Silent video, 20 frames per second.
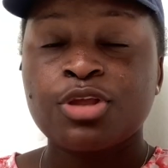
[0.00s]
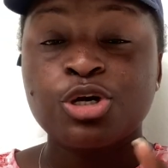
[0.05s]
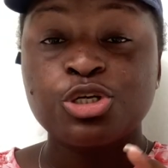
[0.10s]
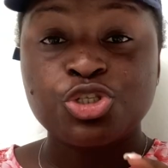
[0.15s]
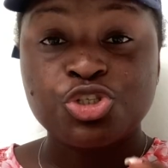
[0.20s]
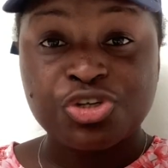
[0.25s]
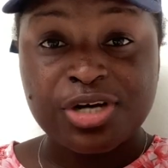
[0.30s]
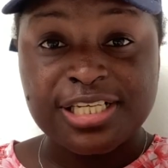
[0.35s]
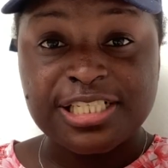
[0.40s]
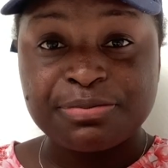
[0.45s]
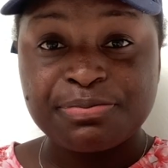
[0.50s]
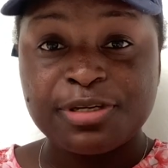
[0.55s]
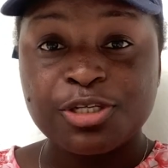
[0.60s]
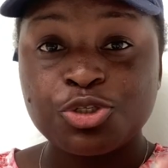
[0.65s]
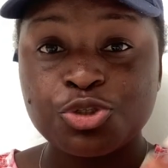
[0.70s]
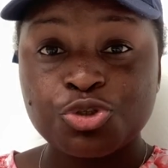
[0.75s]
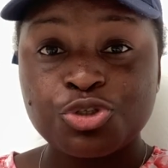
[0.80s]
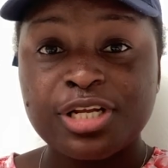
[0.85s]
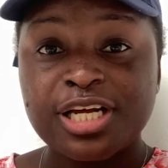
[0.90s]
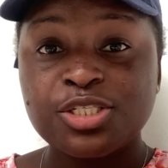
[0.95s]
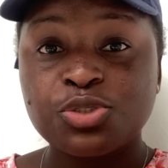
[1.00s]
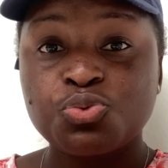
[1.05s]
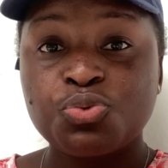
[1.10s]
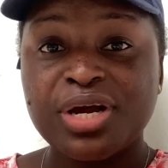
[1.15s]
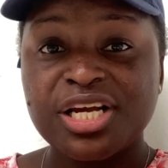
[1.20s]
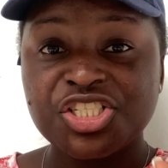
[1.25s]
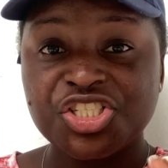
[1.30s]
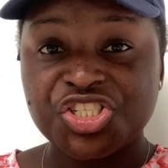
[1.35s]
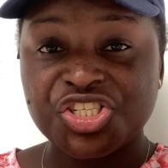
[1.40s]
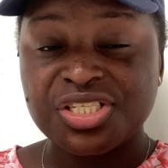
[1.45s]
Trust me, students
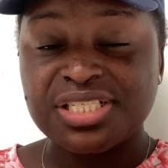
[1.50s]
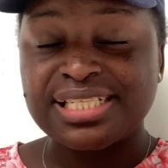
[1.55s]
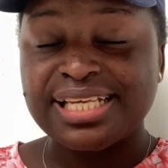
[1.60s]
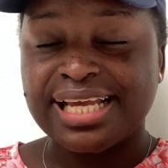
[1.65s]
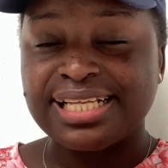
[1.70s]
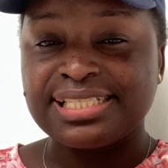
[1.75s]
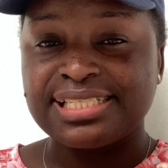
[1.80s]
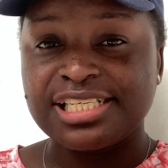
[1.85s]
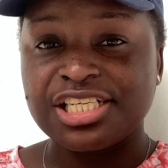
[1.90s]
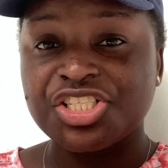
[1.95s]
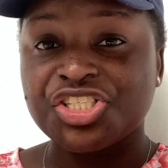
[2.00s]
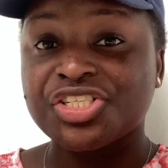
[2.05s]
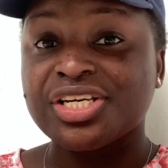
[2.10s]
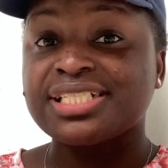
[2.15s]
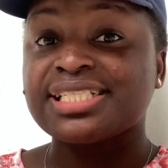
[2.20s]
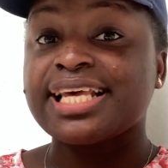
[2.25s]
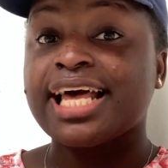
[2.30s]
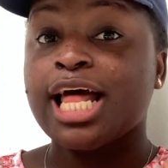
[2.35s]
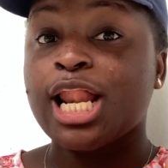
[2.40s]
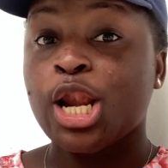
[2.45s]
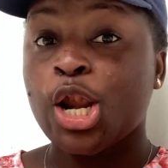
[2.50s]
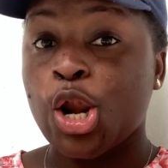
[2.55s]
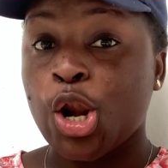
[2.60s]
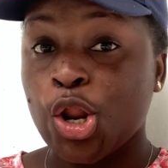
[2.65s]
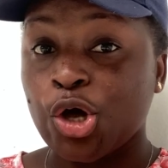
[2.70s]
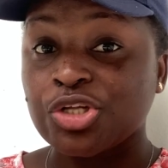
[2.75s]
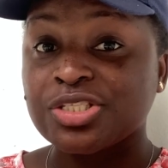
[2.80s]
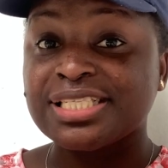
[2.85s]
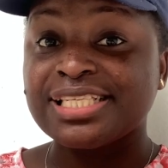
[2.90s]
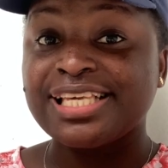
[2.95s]
wear jeans and t-shirts a
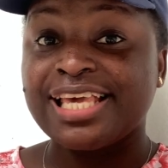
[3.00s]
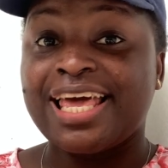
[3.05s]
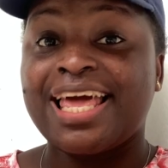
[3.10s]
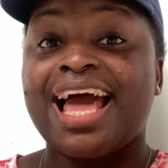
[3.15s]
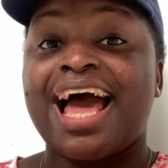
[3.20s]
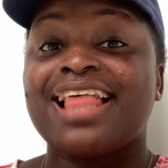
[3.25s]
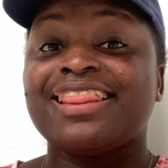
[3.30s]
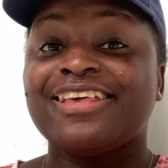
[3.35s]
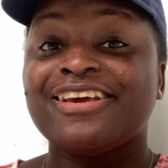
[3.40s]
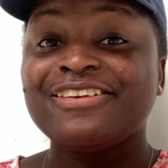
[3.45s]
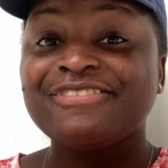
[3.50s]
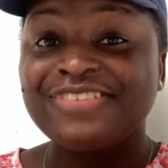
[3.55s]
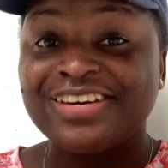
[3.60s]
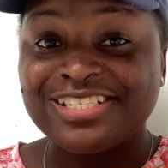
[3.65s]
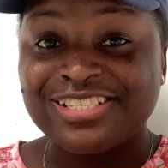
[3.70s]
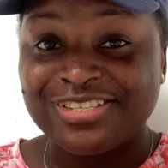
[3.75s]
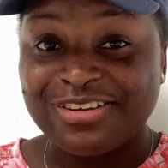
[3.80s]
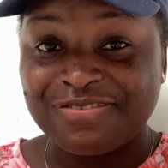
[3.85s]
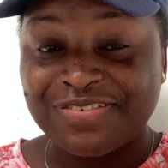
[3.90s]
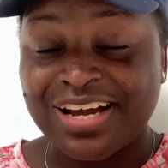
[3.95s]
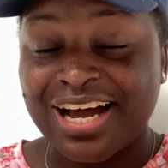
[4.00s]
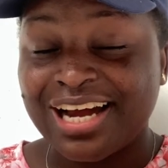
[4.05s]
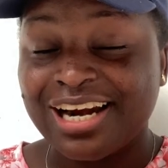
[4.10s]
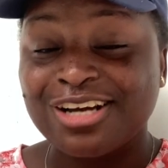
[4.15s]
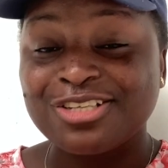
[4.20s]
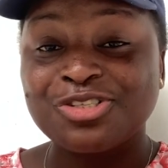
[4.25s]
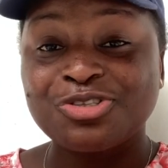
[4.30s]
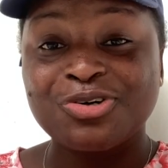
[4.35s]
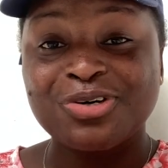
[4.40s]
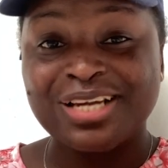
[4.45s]
lot here at the University of Ghana.
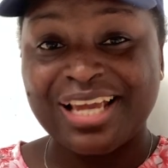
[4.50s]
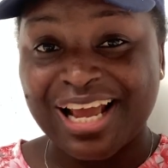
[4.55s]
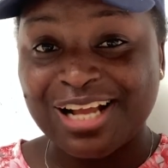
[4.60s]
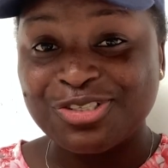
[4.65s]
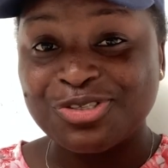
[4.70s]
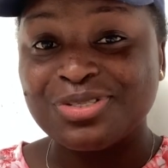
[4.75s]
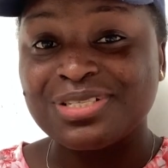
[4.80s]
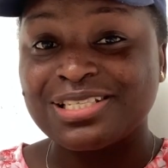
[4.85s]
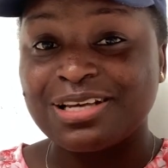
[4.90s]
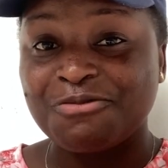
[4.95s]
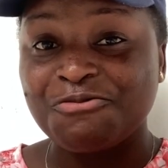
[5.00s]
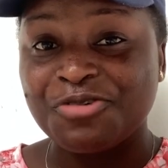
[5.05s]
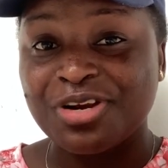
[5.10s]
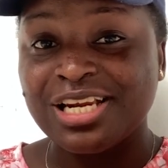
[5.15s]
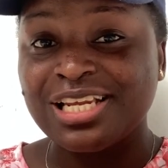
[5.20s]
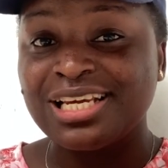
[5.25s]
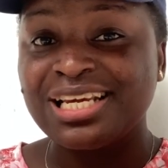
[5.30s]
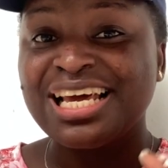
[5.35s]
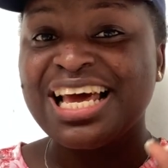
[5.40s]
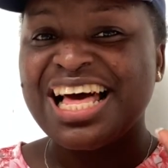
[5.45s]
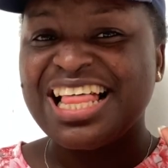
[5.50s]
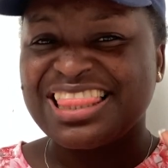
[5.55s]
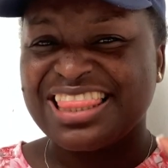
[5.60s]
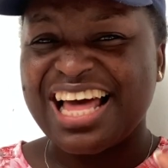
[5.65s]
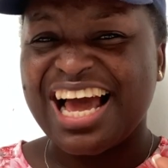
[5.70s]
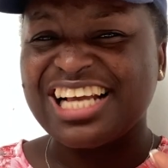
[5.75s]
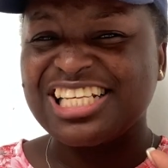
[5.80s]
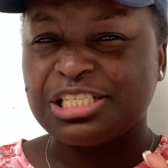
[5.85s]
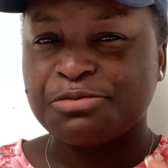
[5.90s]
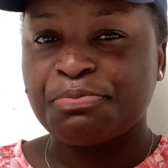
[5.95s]
So get you some really
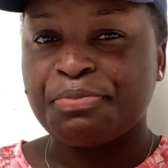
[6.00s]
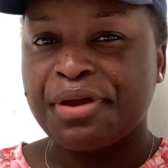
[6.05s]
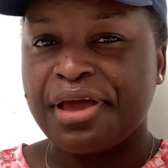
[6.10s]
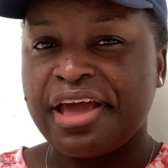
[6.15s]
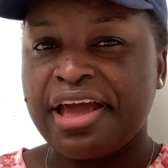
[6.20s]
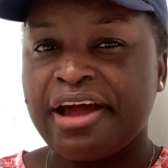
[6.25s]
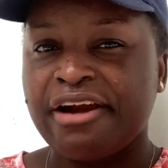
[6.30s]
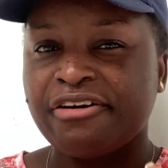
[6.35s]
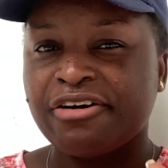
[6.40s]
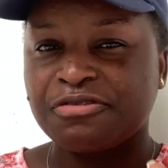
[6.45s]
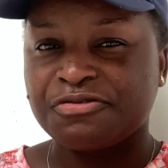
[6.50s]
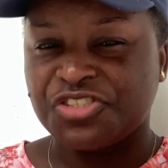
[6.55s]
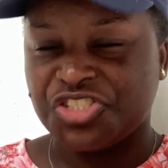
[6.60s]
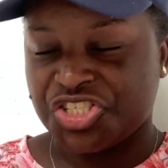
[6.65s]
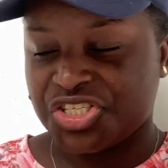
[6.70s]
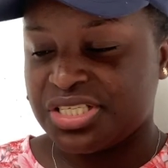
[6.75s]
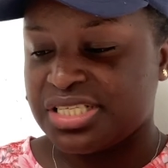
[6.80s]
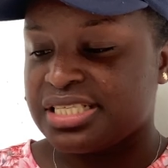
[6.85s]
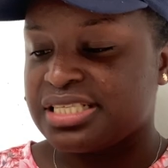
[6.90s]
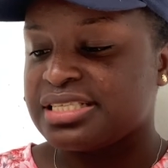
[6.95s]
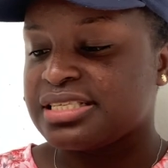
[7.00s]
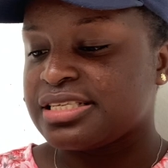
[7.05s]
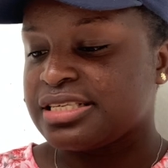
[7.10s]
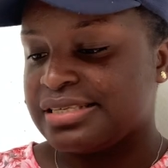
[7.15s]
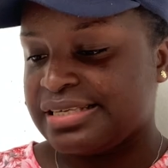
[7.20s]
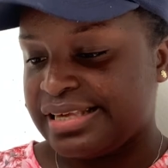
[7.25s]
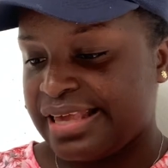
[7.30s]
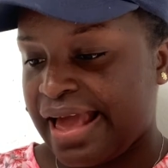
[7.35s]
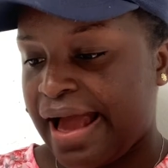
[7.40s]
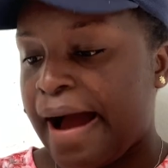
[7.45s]
nice pair of jeans.
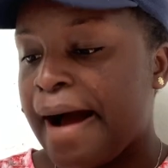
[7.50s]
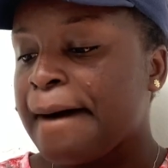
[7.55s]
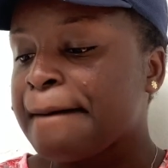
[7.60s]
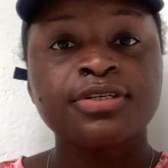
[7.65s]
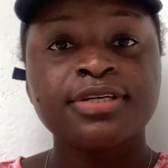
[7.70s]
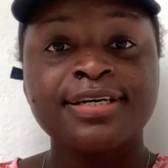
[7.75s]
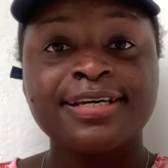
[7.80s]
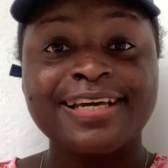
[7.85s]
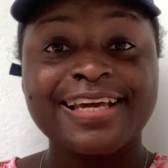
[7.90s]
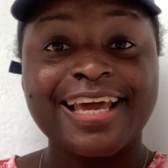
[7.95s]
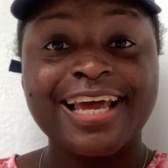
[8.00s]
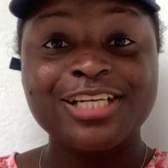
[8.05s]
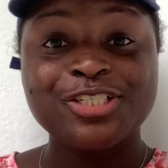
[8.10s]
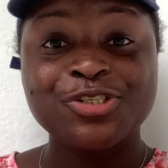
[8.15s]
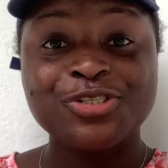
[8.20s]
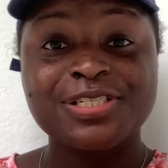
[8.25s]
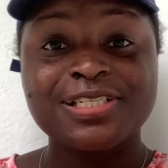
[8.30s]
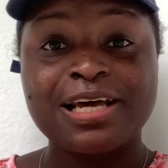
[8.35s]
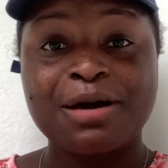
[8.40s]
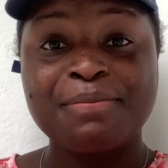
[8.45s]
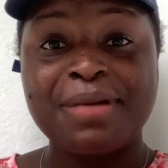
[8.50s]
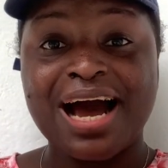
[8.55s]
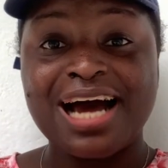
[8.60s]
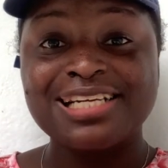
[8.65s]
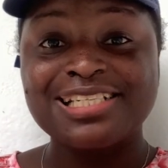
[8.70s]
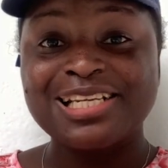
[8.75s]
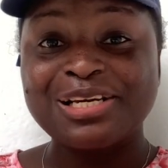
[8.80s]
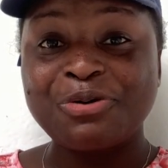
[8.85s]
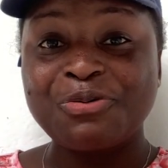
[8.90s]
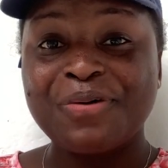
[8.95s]
Yeah. Get you some
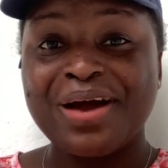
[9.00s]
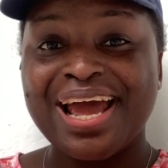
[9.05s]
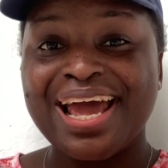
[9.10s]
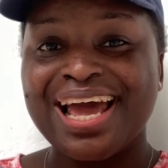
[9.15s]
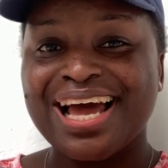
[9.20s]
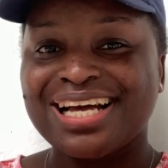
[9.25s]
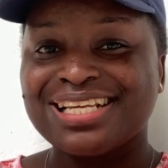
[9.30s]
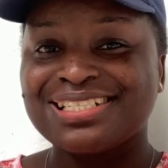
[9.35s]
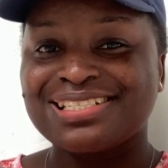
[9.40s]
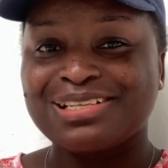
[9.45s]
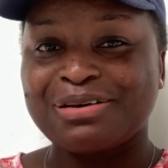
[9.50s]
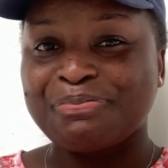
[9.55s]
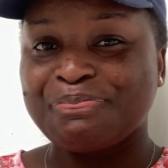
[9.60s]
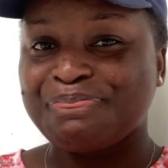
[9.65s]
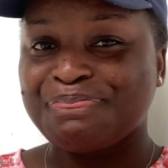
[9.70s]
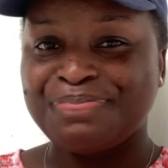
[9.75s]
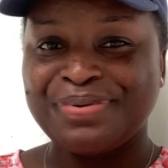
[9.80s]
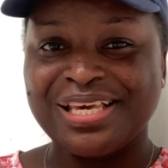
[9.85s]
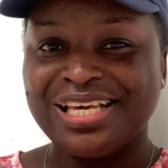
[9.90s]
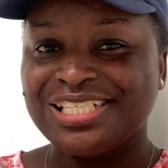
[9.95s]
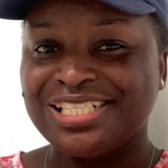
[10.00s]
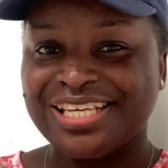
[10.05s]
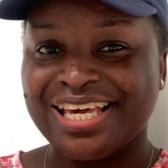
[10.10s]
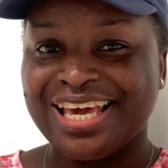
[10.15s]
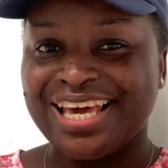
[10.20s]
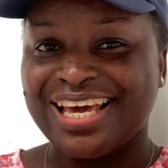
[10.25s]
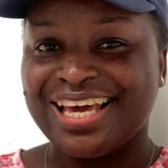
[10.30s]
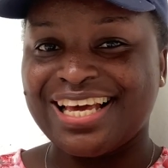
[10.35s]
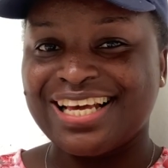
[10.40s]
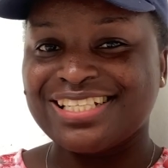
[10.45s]
underwear and some
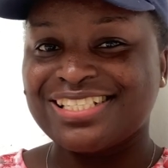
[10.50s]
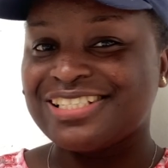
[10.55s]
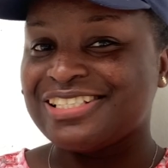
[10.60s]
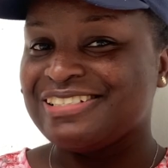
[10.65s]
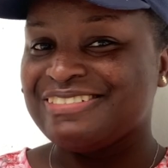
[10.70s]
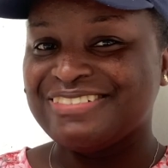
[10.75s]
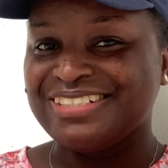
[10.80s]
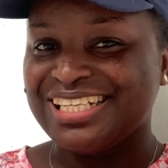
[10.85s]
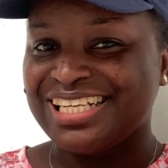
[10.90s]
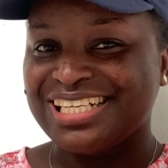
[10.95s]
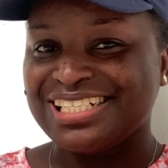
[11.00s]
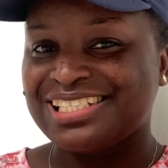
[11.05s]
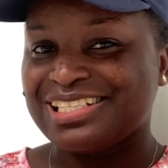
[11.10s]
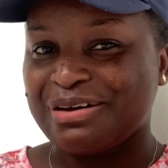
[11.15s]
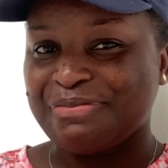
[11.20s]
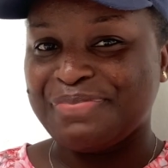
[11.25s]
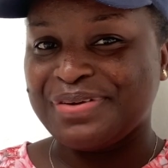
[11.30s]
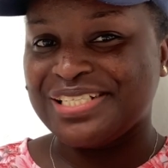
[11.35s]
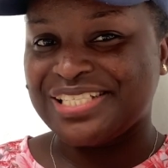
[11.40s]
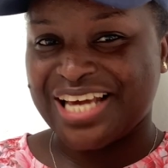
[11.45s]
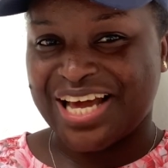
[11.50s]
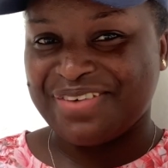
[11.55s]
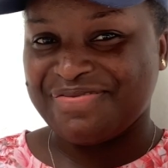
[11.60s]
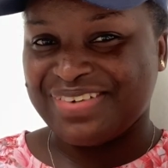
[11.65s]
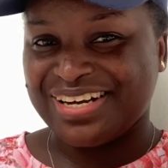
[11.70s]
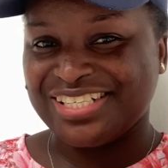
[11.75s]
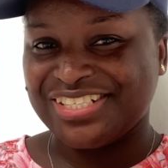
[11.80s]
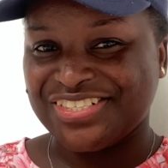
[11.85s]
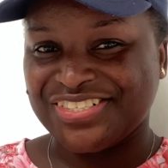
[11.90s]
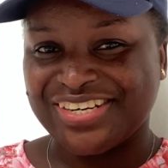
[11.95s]
PJs. You'll need some
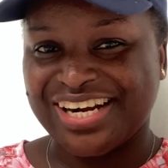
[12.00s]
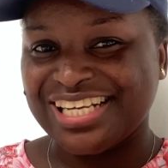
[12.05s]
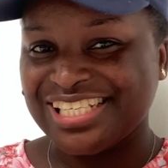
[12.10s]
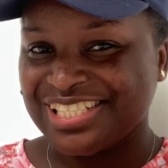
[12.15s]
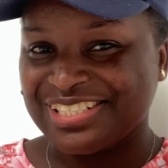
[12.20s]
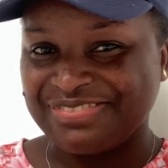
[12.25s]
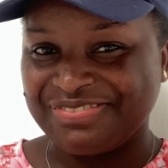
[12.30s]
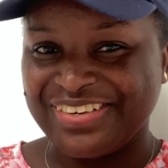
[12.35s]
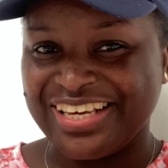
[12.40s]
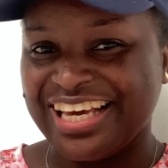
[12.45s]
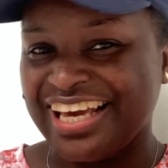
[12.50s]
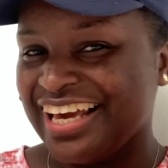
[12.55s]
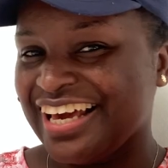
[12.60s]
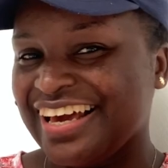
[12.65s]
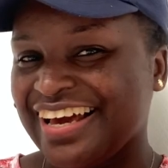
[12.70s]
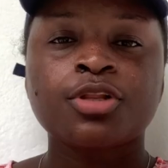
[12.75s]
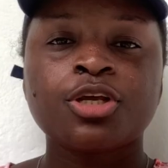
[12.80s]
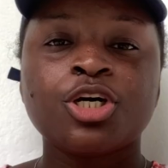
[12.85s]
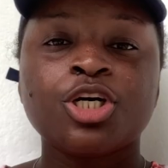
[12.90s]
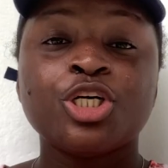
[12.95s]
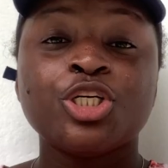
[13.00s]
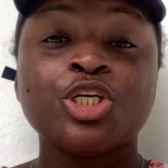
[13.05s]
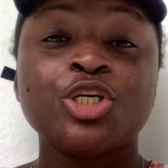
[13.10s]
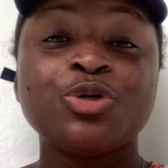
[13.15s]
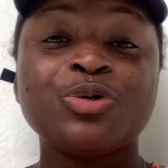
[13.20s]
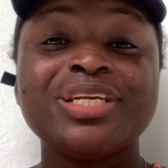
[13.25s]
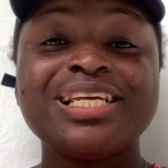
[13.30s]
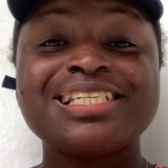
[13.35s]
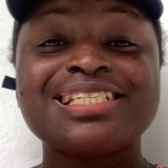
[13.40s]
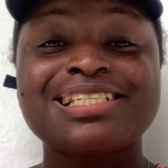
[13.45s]
pajamas. Trust me.
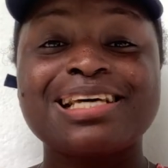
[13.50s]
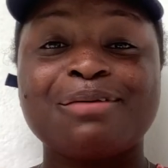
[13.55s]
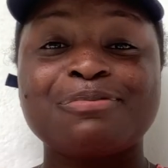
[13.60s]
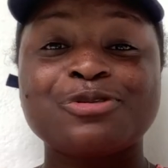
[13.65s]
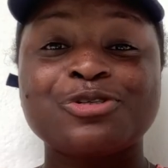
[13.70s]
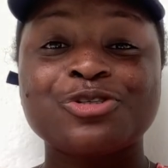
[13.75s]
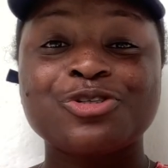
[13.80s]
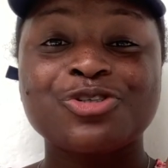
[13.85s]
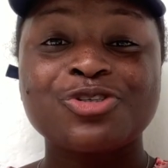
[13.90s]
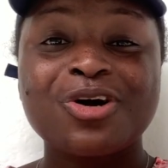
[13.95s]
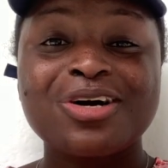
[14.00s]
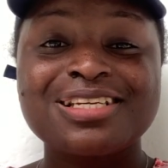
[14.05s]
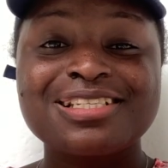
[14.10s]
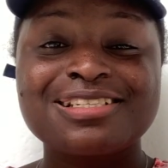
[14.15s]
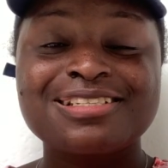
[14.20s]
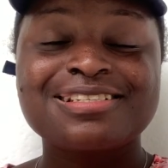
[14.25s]
You'll need some socks